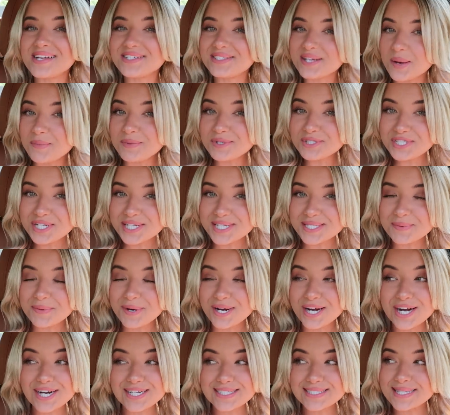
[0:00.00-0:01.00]
A double
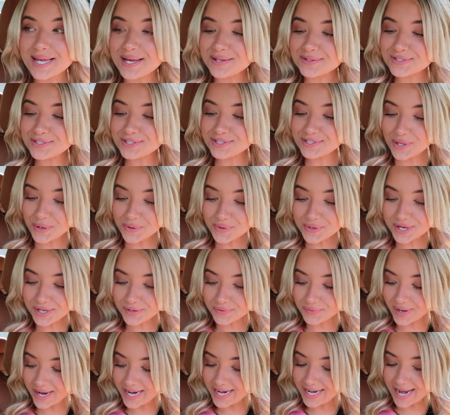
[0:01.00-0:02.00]
cheeseburger sounds so
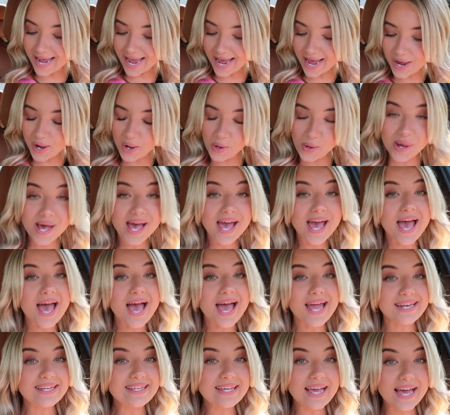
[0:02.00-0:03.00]
good right now.
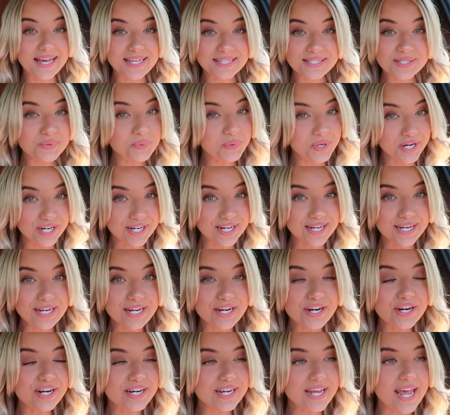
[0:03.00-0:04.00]
And yes, we are
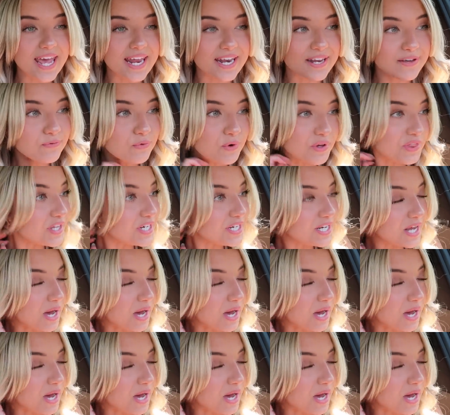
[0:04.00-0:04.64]
getting creative with the